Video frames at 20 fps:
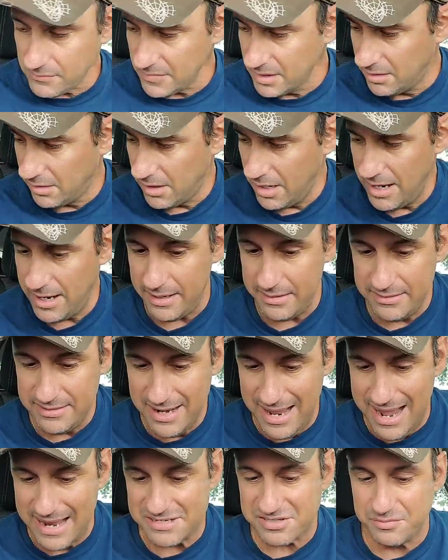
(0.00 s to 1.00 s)
All right.
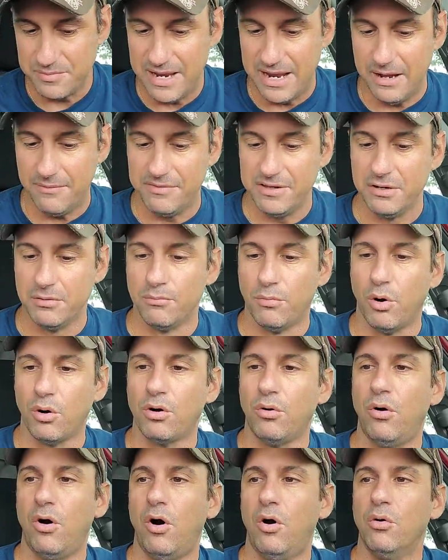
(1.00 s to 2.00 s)
Next, we have the
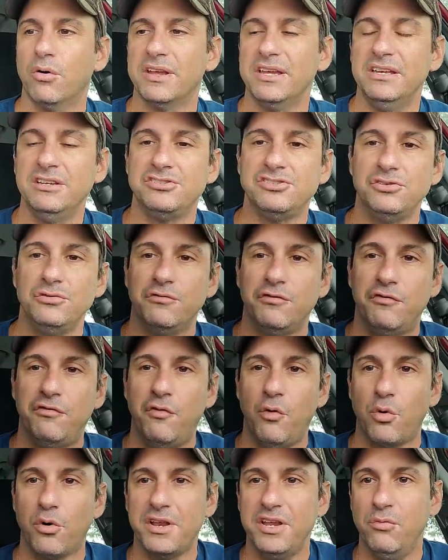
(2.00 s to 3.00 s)
Immortal Hulk issue
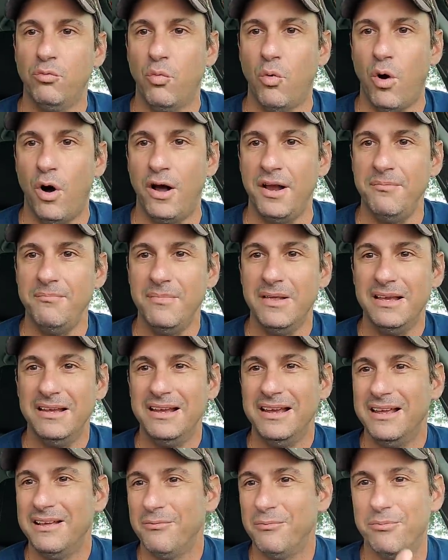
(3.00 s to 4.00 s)
41.
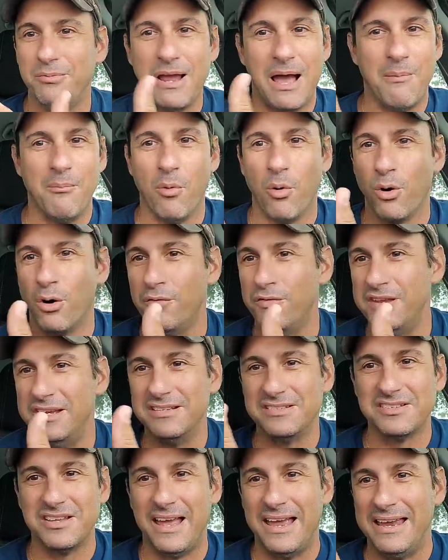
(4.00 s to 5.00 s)
We got more of
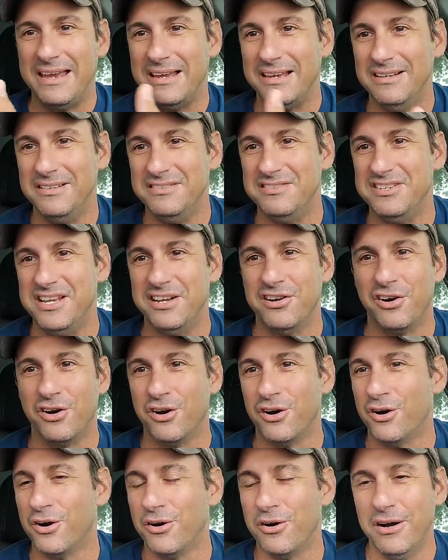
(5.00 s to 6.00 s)
these, like,
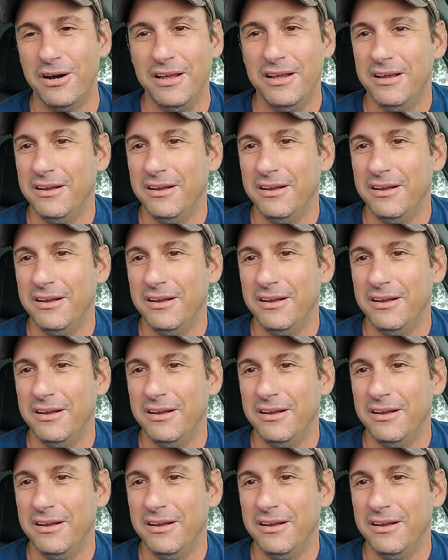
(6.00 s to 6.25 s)
dinner